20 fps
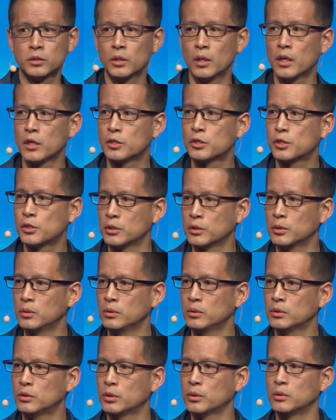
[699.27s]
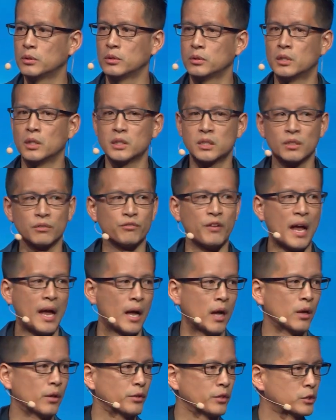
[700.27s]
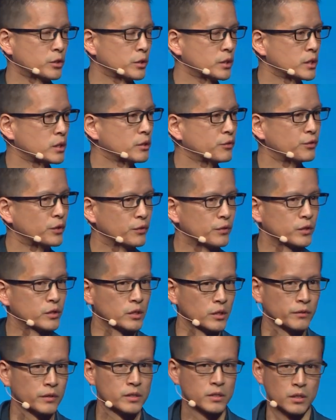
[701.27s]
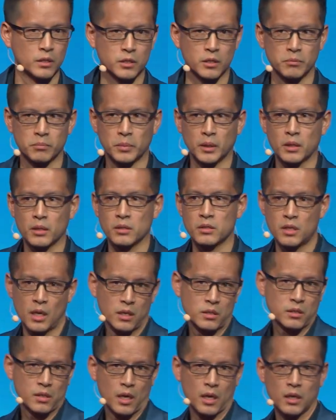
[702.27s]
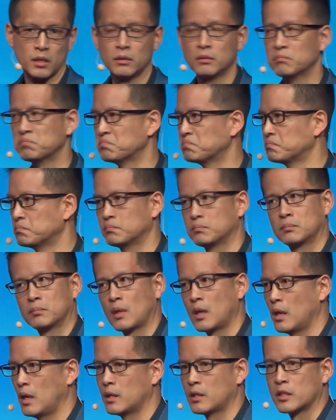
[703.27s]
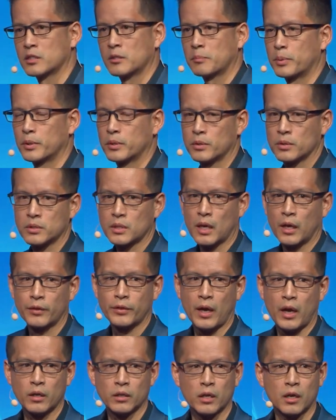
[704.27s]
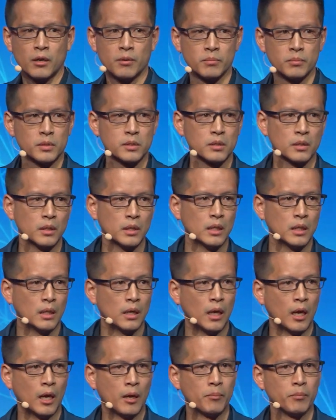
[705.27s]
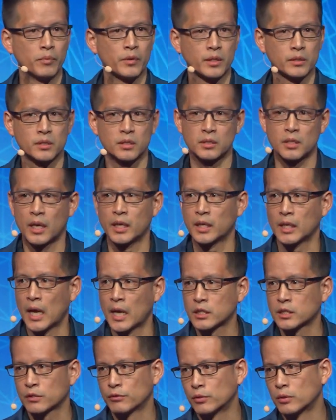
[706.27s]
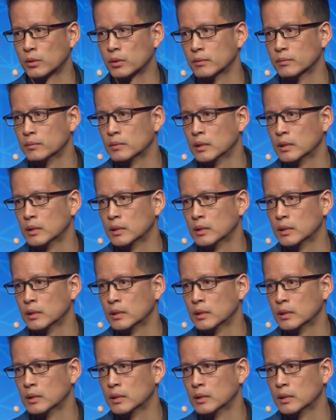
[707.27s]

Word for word: to eschew, to disavow the traditional fee for service system because they said it doesn't produce the health outcomes um, that society asks for.